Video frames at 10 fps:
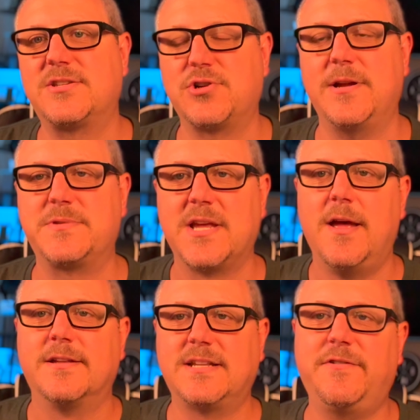trips,
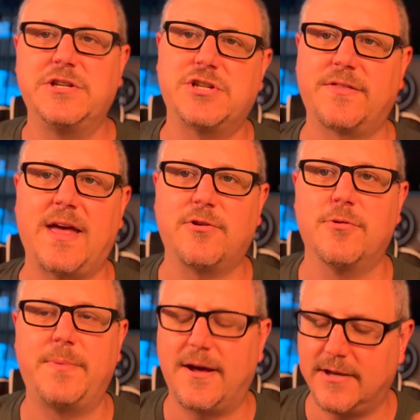definitely check that
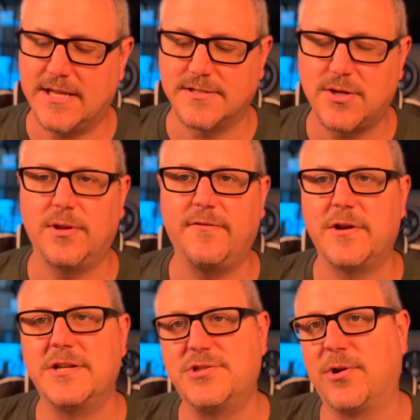group out. Again, totally free
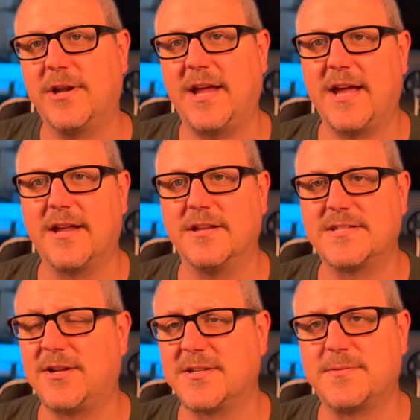to join, and it's
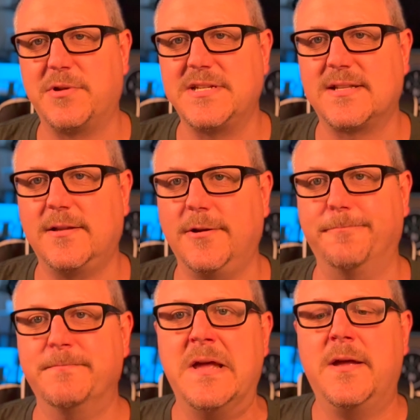an awesome place to learn.
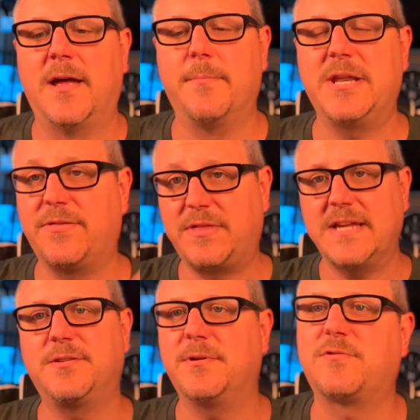But again,
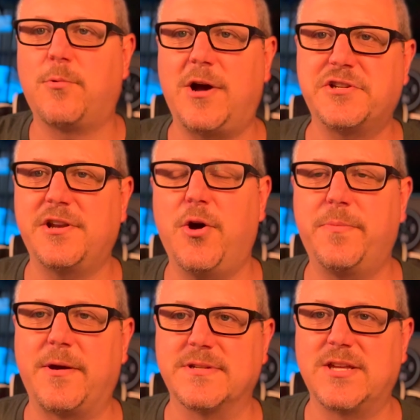thanks so much for watching. I hope
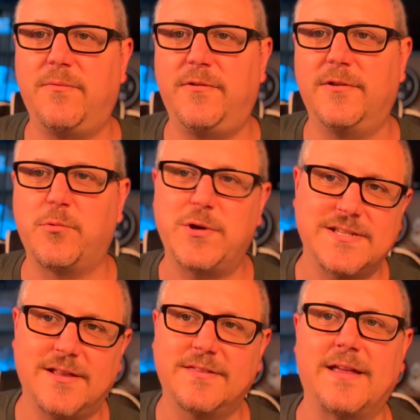that was helpful. If it was,
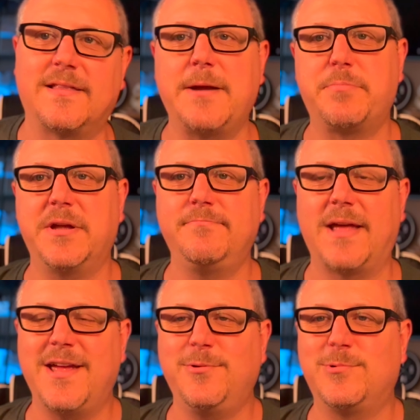click that like button,
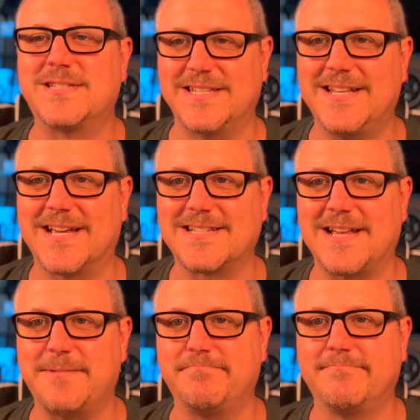and we'll see you next time.